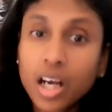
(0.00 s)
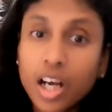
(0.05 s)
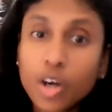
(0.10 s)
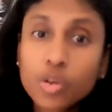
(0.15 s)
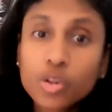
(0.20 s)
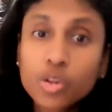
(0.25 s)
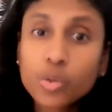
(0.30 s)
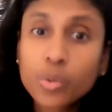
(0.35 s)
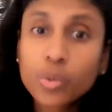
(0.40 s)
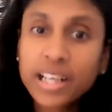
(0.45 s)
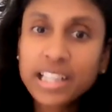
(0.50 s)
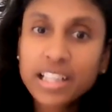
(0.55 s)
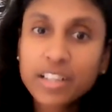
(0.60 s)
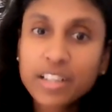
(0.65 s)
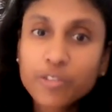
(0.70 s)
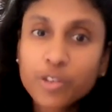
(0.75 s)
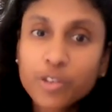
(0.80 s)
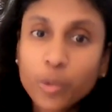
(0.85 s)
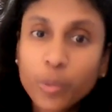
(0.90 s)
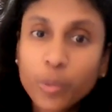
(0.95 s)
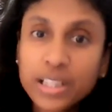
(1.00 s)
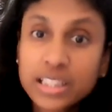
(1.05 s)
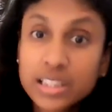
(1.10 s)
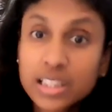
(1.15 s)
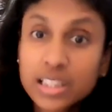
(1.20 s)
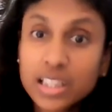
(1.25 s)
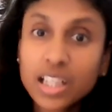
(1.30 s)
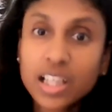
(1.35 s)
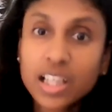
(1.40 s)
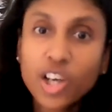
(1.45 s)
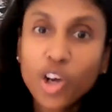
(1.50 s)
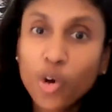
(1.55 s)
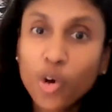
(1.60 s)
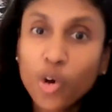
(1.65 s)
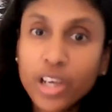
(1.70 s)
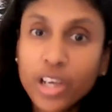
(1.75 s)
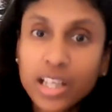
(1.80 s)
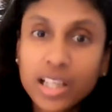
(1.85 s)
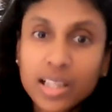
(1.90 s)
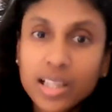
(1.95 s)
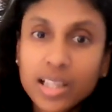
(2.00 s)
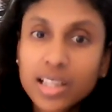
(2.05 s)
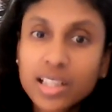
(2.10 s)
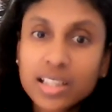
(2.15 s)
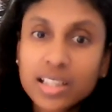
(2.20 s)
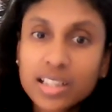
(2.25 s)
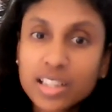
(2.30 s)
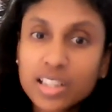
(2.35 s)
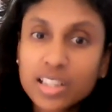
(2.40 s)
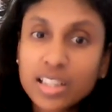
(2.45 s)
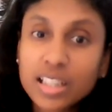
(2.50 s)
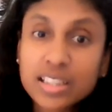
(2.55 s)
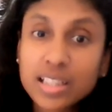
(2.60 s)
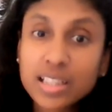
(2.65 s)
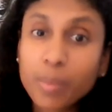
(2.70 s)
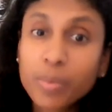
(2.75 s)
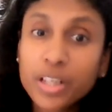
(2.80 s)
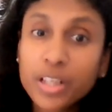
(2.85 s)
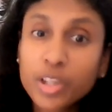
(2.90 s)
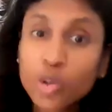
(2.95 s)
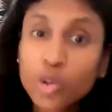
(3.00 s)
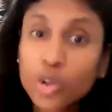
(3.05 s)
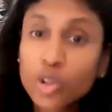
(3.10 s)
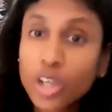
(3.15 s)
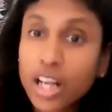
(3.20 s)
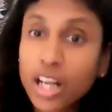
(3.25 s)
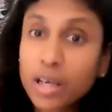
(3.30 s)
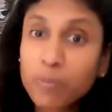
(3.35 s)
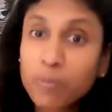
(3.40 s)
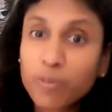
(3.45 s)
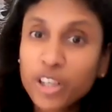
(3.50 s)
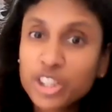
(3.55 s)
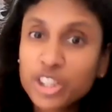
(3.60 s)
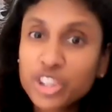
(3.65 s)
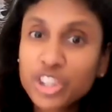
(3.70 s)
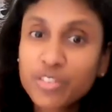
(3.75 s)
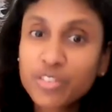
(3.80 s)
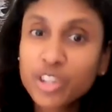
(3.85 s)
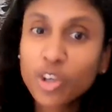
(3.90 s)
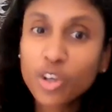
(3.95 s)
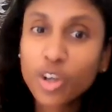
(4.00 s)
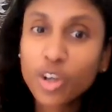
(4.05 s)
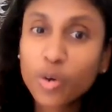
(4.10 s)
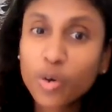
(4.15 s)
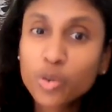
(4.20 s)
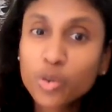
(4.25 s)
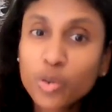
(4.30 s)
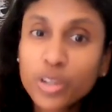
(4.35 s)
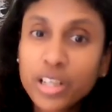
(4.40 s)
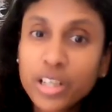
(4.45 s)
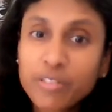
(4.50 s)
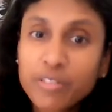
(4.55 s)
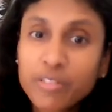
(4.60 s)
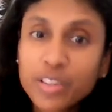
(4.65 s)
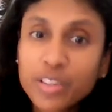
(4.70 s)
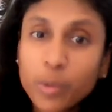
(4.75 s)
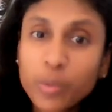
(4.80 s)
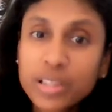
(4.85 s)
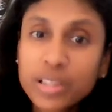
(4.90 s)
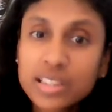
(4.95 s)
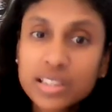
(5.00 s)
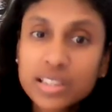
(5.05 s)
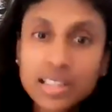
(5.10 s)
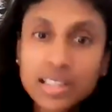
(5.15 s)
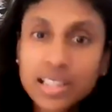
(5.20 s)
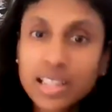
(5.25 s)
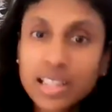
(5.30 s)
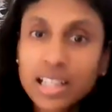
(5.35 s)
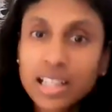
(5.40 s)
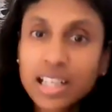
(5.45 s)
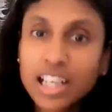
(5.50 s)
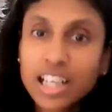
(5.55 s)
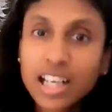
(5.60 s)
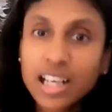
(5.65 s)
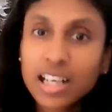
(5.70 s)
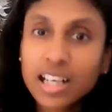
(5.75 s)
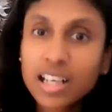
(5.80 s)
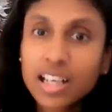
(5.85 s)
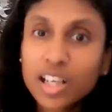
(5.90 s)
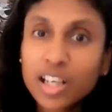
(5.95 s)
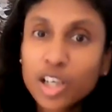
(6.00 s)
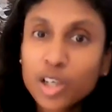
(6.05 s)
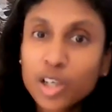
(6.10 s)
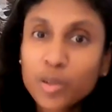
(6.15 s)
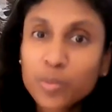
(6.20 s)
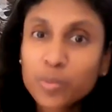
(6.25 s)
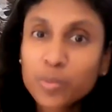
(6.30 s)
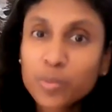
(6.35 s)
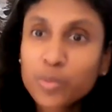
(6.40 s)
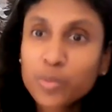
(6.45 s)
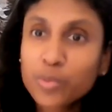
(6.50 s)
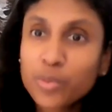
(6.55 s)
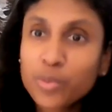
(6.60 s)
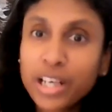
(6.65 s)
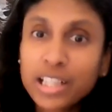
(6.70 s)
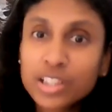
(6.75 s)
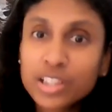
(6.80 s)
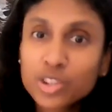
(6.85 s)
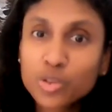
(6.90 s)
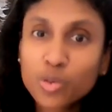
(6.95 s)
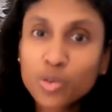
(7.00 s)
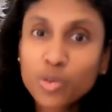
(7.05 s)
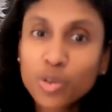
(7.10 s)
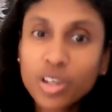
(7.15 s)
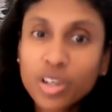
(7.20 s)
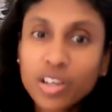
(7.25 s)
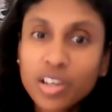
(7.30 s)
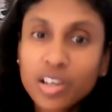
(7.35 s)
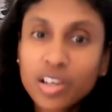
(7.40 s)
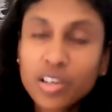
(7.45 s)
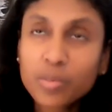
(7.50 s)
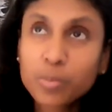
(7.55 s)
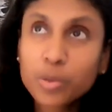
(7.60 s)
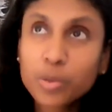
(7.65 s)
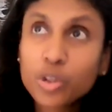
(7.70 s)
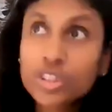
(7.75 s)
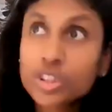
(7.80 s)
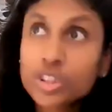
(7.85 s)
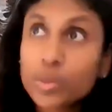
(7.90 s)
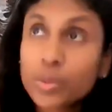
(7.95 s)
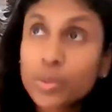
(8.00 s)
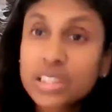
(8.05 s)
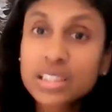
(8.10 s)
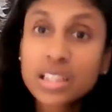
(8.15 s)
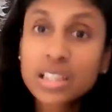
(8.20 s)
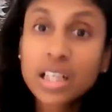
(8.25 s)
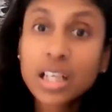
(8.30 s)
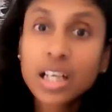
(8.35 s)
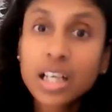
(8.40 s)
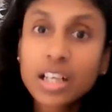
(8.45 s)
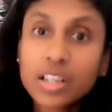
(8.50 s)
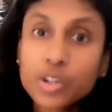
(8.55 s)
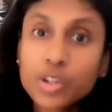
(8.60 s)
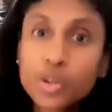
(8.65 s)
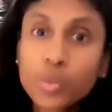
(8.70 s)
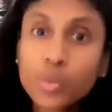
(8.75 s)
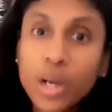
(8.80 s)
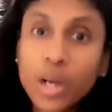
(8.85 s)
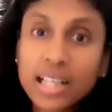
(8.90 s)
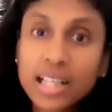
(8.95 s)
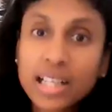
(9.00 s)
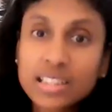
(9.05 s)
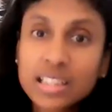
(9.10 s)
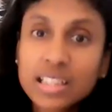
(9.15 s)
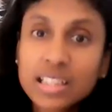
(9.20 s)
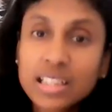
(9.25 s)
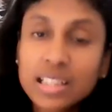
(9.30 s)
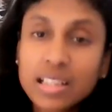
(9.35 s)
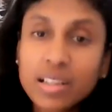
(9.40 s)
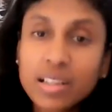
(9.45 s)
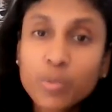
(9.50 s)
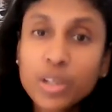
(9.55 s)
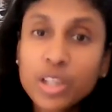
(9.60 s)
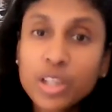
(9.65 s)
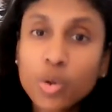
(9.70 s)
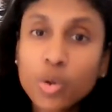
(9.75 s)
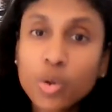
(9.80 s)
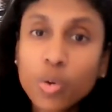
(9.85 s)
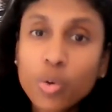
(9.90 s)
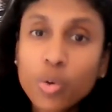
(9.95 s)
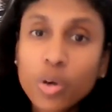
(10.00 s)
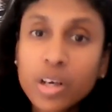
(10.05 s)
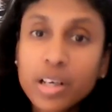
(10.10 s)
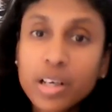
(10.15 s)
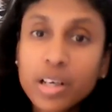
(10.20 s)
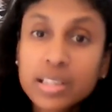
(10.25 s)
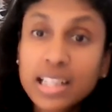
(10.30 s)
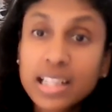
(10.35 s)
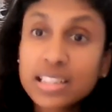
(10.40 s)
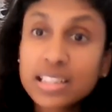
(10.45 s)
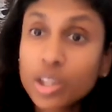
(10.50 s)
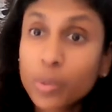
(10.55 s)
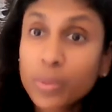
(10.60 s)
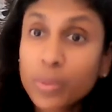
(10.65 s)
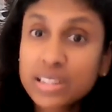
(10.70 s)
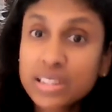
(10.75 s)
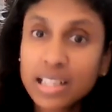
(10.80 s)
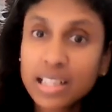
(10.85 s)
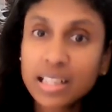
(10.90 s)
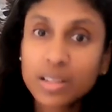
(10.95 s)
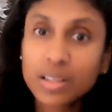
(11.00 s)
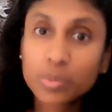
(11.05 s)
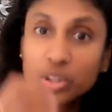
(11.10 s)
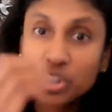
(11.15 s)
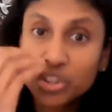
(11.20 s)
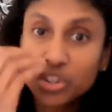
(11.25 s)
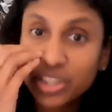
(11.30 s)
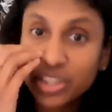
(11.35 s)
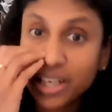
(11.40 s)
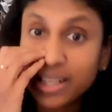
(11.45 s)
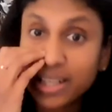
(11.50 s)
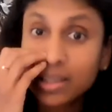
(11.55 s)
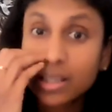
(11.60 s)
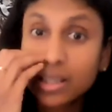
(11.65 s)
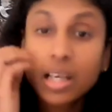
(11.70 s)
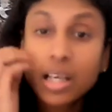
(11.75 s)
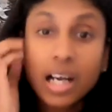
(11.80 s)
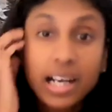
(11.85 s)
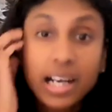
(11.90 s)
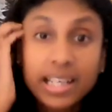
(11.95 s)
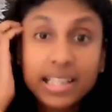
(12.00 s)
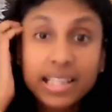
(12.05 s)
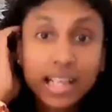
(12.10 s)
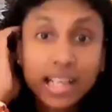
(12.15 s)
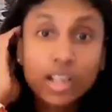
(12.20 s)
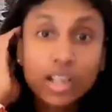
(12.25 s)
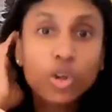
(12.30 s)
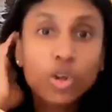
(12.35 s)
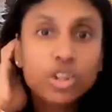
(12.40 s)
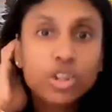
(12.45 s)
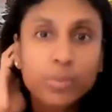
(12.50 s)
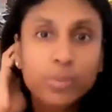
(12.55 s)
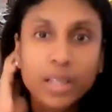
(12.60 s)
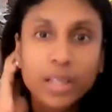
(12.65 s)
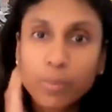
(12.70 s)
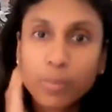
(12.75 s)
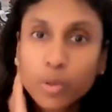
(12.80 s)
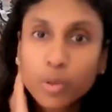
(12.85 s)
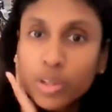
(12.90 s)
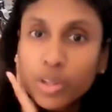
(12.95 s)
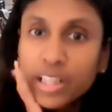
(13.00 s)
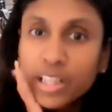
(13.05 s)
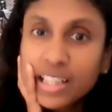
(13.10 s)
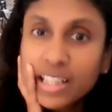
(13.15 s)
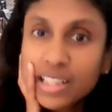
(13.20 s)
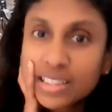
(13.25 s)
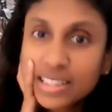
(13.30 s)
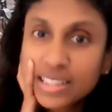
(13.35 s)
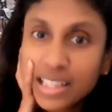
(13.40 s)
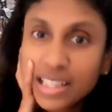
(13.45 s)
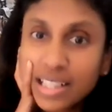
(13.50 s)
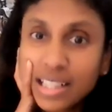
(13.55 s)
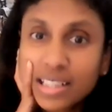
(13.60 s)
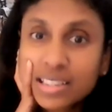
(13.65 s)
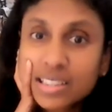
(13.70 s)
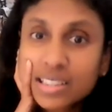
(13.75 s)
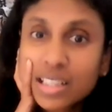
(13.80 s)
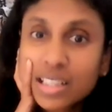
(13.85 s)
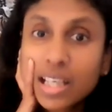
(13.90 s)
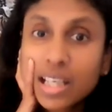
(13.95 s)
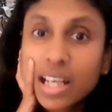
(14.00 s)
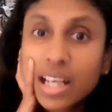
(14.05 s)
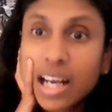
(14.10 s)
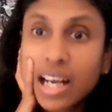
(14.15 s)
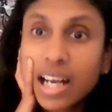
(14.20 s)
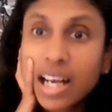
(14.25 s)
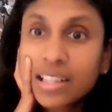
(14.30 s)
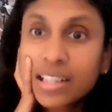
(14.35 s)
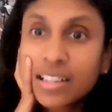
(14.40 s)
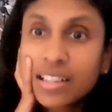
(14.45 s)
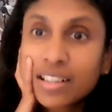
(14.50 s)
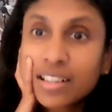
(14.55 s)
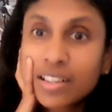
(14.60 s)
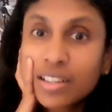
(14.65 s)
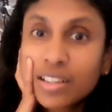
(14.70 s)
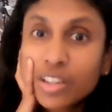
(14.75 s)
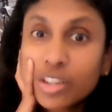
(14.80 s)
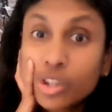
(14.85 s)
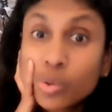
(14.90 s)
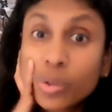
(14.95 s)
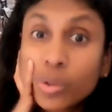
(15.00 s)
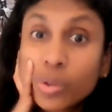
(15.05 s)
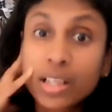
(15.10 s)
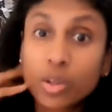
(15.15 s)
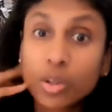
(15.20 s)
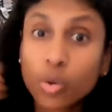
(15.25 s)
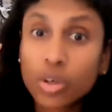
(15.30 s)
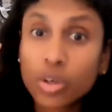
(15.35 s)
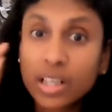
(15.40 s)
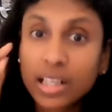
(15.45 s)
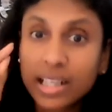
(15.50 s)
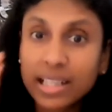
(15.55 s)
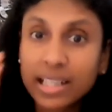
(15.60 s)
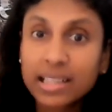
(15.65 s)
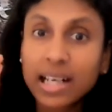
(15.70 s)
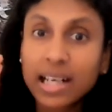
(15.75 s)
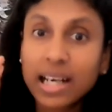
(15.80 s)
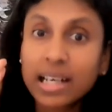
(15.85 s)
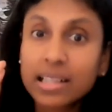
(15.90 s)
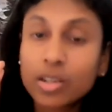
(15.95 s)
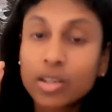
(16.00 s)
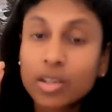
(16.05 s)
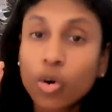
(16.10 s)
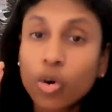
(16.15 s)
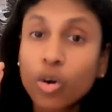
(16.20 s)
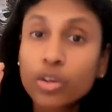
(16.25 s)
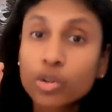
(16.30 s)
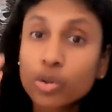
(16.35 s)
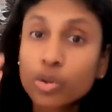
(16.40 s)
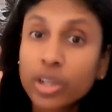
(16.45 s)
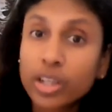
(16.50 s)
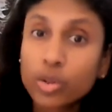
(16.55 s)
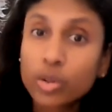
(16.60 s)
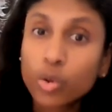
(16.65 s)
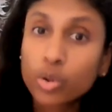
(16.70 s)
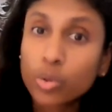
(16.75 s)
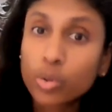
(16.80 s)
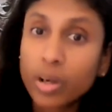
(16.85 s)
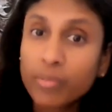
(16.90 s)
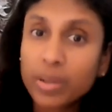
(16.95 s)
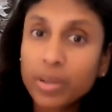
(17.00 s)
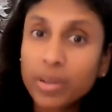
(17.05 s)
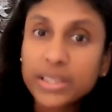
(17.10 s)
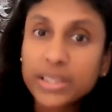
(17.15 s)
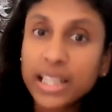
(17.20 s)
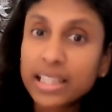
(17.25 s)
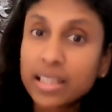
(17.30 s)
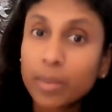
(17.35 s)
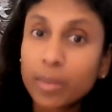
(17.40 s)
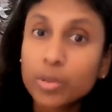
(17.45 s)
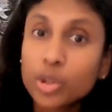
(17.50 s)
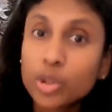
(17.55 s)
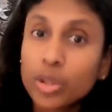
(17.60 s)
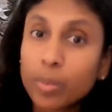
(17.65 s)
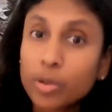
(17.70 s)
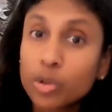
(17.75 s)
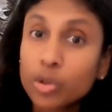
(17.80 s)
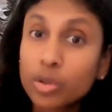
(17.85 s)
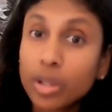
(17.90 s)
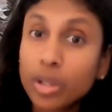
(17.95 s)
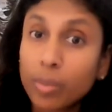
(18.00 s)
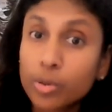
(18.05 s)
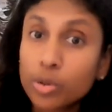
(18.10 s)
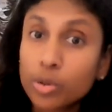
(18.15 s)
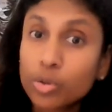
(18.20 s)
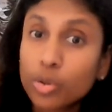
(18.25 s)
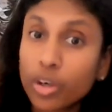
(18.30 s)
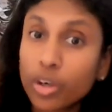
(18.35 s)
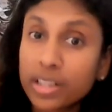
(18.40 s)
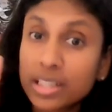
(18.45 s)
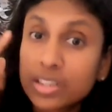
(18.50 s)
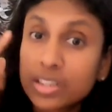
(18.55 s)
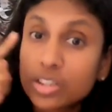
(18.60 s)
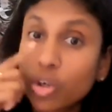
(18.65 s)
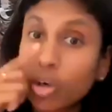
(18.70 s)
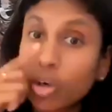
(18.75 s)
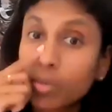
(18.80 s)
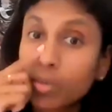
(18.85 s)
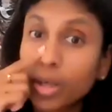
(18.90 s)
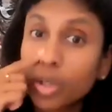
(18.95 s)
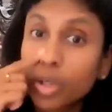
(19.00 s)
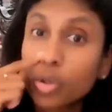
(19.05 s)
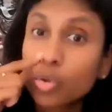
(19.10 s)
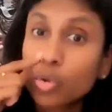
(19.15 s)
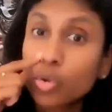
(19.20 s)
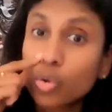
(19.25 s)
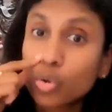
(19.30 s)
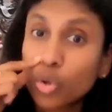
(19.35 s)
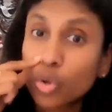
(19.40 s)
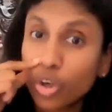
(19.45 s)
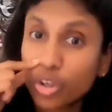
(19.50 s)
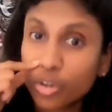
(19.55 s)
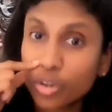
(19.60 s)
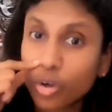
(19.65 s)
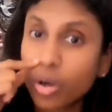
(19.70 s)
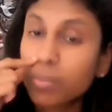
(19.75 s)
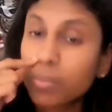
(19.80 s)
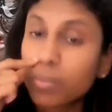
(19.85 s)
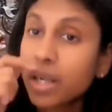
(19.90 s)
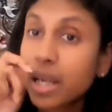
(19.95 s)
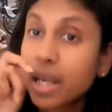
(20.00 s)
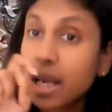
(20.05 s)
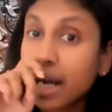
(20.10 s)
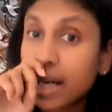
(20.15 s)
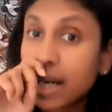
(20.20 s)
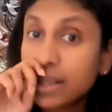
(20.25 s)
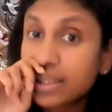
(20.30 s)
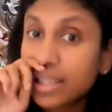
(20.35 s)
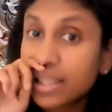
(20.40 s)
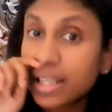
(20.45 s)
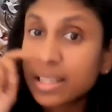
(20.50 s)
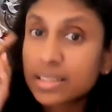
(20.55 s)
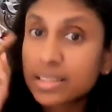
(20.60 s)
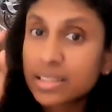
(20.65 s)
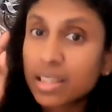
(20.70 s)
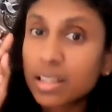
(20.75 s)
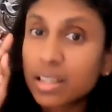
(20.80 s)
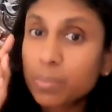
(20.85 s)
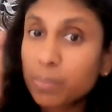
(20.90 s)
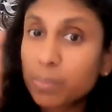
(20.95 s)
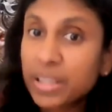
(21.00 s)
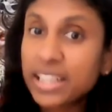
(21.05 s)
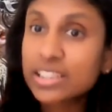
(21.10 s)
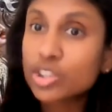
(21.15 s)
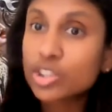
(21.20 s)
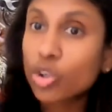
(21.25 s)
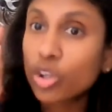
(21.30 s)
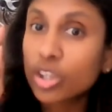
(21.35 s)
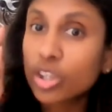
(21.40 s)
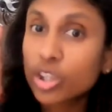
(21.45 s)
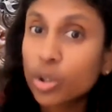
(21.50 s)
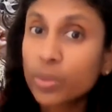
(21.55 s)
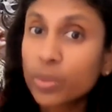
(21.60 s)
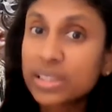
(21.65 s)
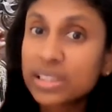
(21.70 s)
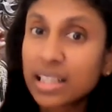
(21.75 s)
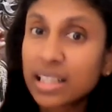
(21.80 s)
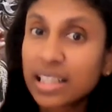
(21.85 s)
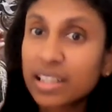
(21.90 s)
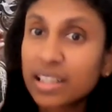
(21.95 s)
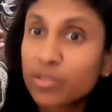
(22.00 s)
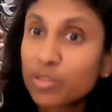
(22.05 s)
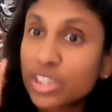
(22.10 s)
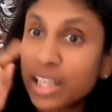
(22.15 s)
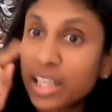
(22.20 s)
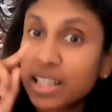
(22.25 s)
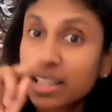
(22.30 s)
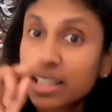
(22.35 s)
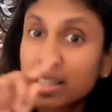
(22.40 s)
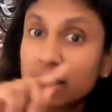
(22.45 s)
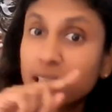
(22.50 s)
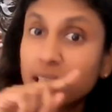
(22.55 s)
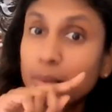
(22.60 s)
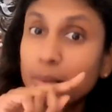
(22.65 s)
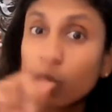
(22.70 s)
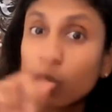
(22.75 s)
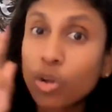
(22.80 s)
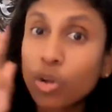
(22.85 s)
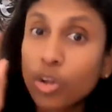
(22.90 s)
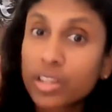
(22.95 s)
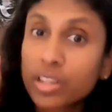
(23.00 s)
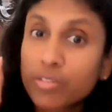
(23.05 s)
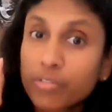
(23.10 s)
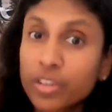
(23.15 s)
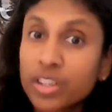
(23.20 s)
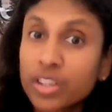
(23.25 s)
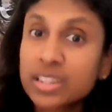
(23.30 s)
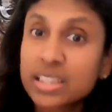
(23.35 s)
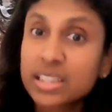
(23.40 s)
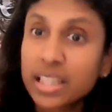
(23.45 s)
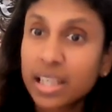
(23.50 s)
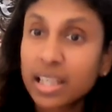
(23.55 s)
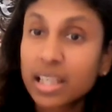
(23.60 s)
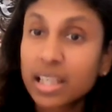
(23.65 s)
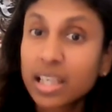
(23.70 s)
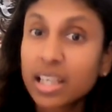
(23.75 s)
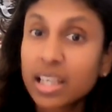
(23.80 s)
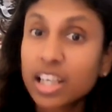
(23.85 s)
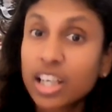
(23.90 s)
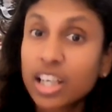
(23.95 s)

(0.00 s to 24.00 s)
How do I give quiz? Okay, is somebody going to help Vaishnavi on how to give a quiz? Right, so because quiz, you actually will go, there's a quiz link which is shared. Again, that will also be uploaded in the settings and you can go click that or you can go to our website www.iskonmangaluru.com and there is a place called the quiz link which I demoed on the first day,